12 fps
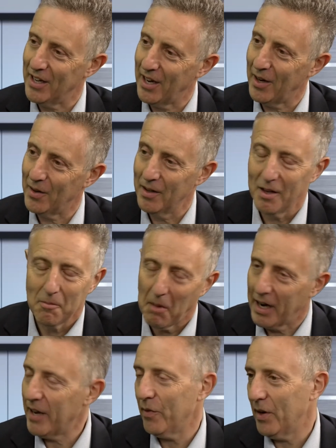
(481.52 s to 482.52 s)
you? I'll
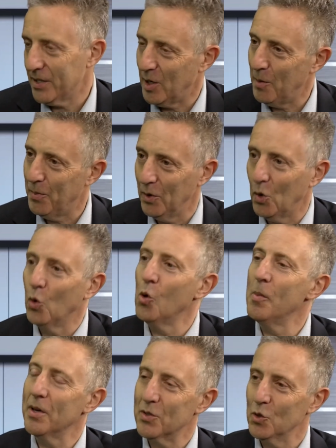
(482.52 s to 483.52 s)
give you an example.
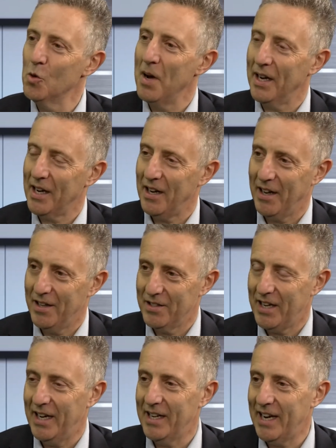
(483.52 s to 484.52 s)
Almost all my clients
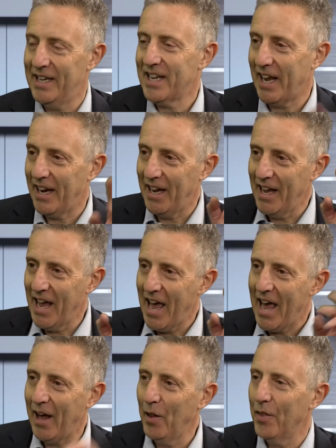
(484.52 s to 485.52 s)
eat a
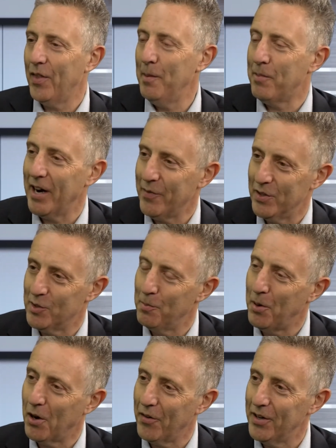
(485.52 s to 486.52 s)
healthy breakfast of
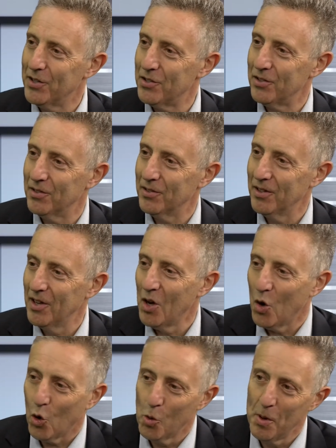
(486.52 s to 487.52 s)
porridge.
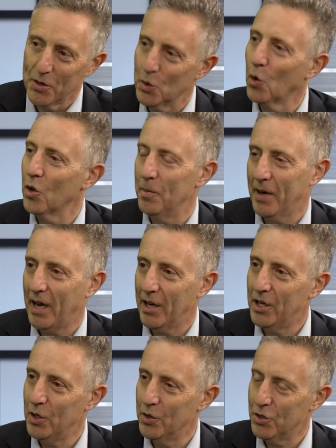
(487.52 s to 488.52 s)
Almost all of them get a
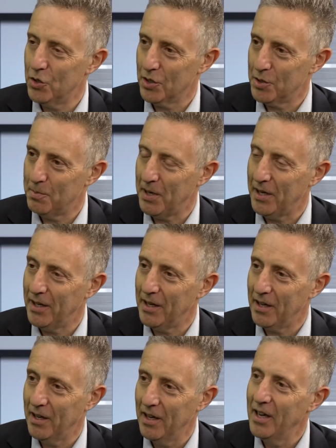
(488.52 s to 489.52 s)
huge sugar spike.
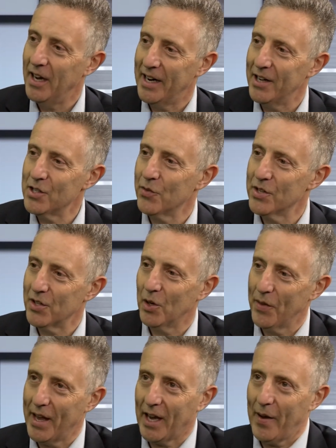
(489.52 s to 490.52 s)
And as a result,
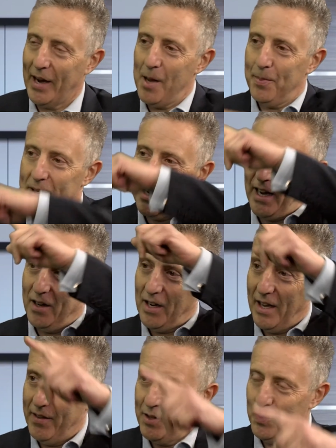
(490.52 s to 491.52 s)
they're going up and down
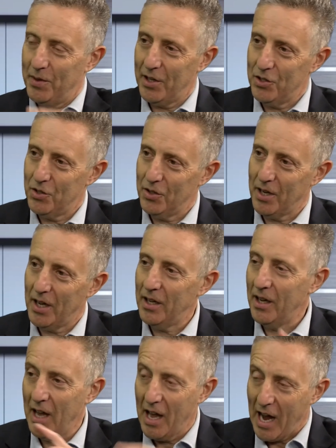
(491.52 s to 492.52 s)
like this with their sugar,
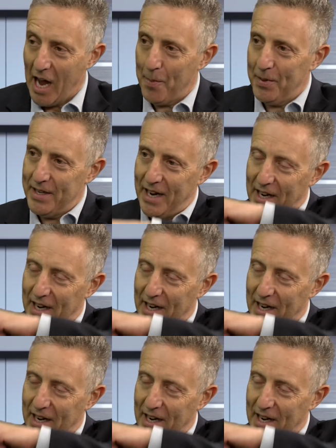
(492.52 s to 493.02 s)
up and down